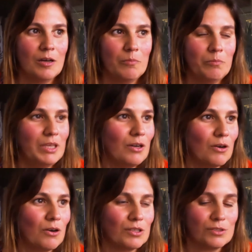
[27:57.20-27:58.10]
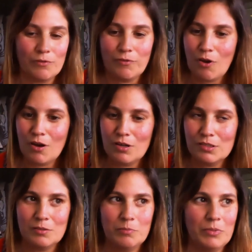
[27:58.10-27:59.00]
because of
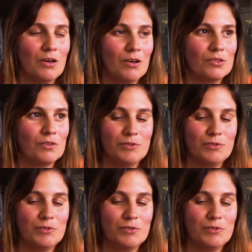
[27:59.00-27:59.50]
cost, because of